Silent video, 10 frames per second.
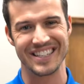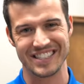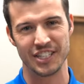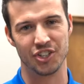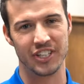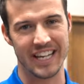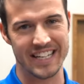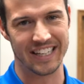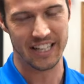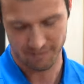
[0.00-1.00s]
sealed, and
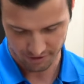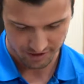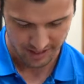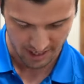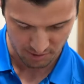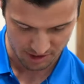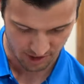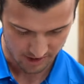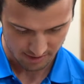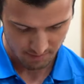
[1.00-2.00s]
delivered, okay, which is
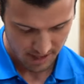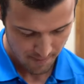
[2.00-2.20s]
awesome.